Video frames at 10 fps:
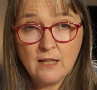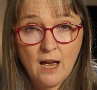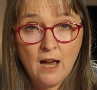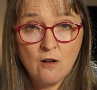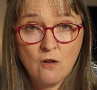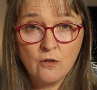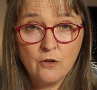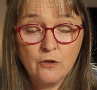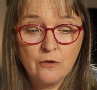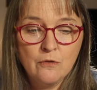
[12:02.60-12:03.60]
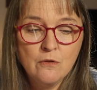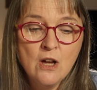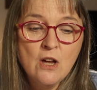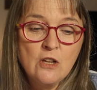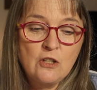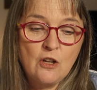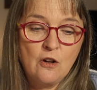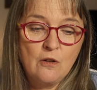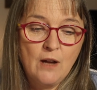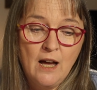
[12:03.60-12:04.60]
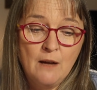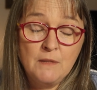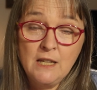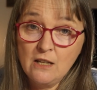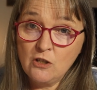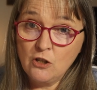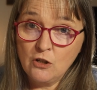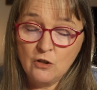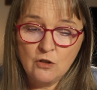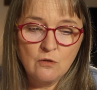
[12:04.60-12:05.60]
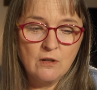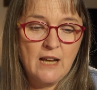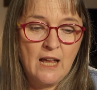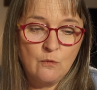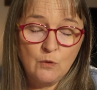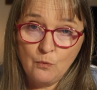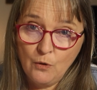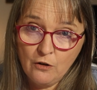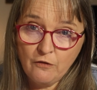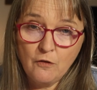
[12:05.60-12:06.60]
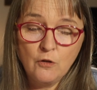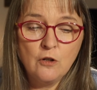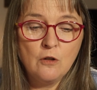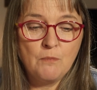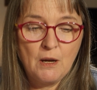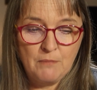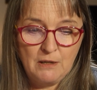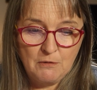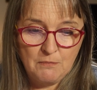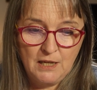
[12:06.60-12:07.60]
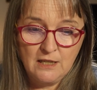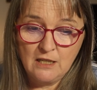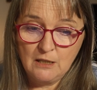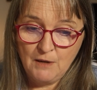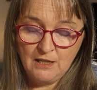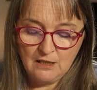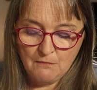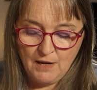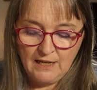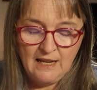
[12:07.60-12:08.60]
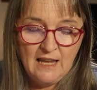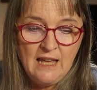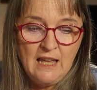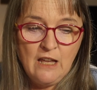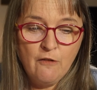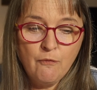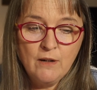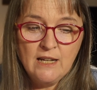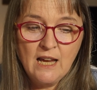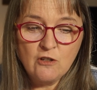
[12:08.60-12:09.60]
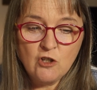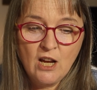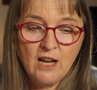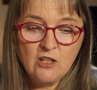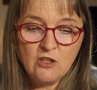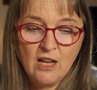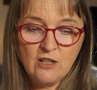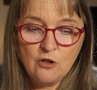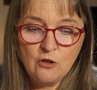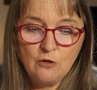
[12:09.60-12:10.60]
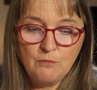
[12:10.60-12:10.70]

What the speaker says: are on Google. So yes, you can do it and it would work for you, but be prepared to spend some money. If we now change that to